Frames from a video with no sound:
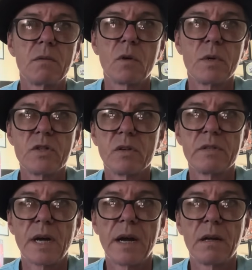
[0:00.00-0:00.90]
original
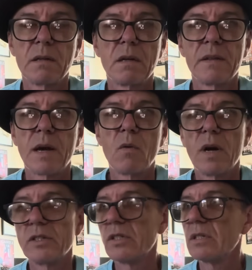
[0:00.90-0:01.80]
dial on that
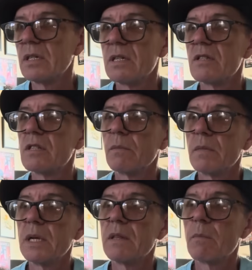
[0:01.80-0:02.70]
watch is, to
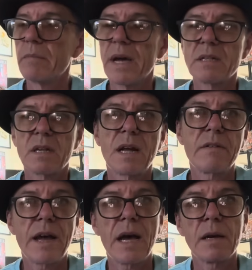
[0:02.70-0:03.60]
me, the best. And I've
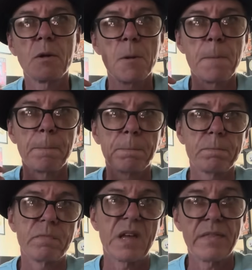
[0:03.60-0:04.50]
had
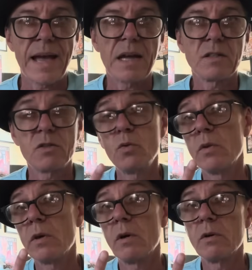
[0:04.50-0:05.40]
two
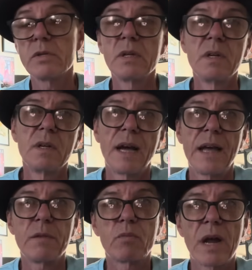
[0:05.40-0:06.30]
of those. I
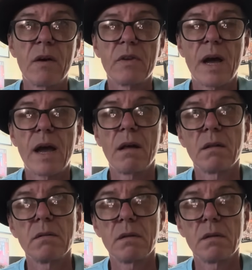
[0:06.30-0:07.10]
had the brown dial.